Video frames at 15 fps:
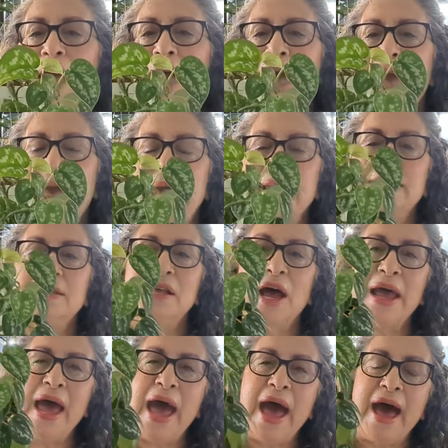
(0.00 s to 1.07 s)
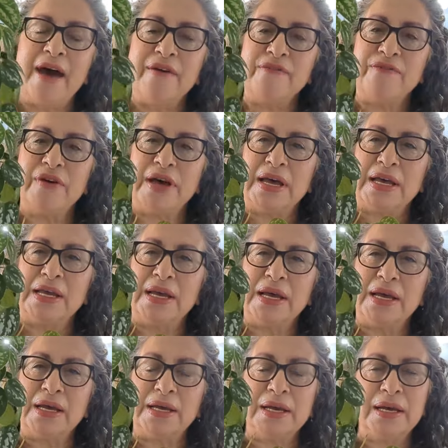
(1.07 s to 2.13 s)
And I have
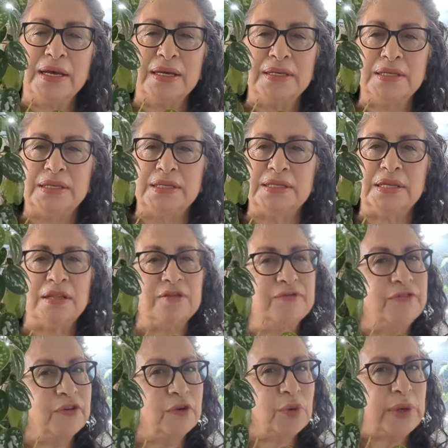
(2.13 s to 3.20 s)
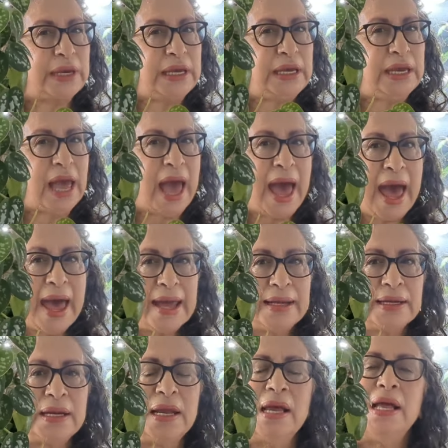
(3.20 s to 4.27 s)
a silvery
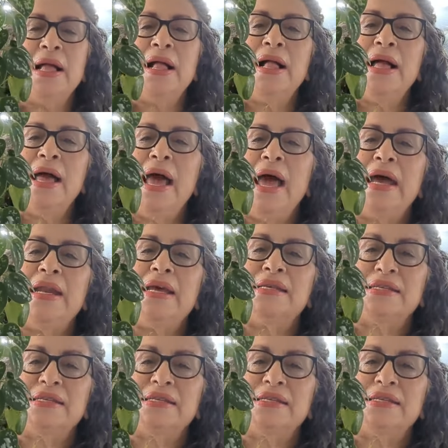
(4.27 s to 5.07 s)
and a